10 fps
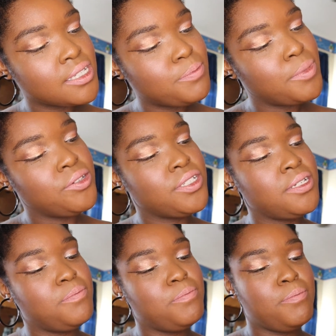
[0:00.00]

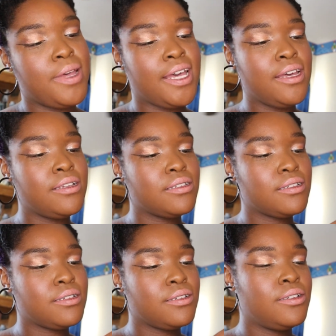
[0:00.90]
Melted
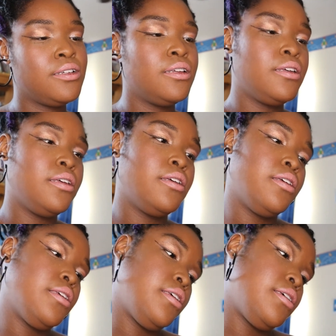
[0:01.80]
Matte
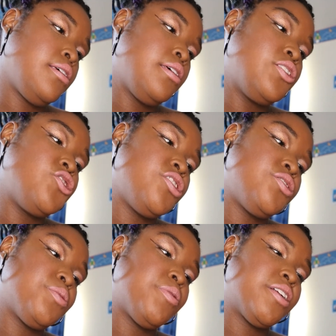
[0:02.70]
in
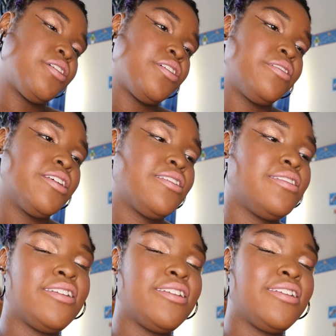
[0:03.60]
Gingerbread Girl. This is